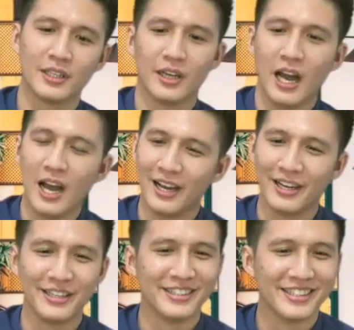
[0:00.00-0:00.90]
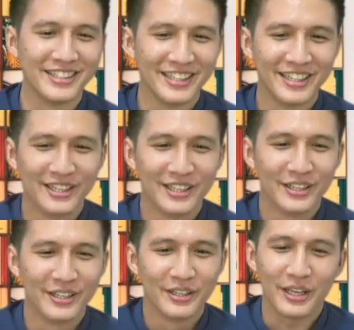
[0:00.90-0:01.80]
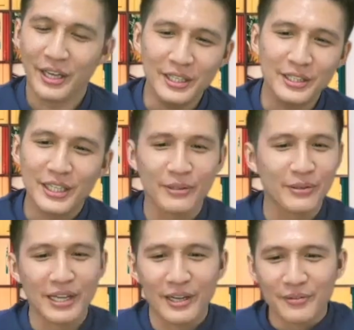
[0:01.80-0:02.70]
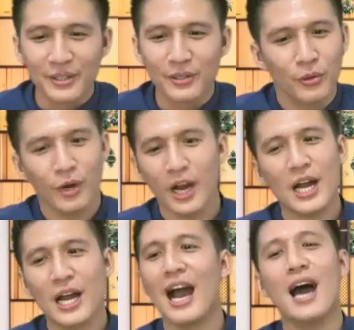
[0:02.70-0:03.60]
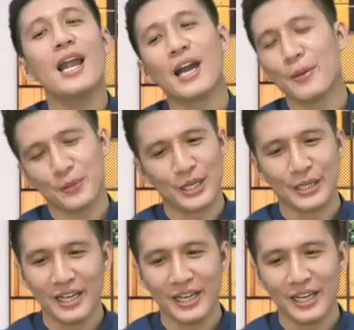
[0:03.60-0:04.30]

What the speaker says: Ha! Initiate Ugayavi. Corral and Nala, I